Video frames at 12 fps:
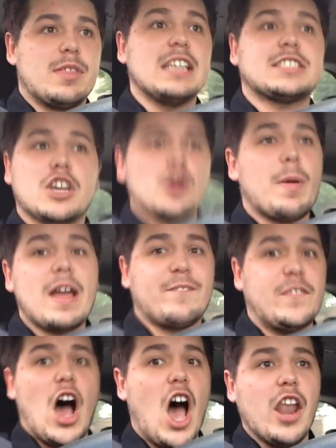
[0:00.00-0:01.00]
This could be
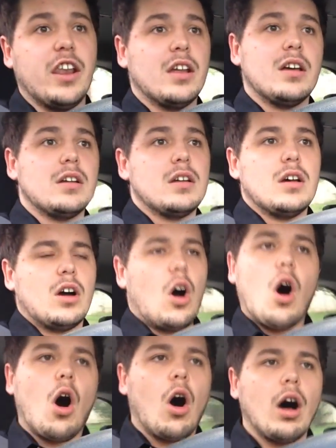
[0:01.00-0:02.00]
fun
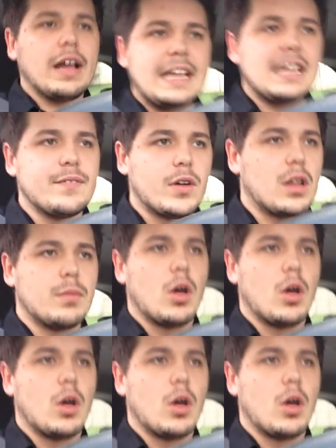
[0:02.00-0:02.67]
or evil.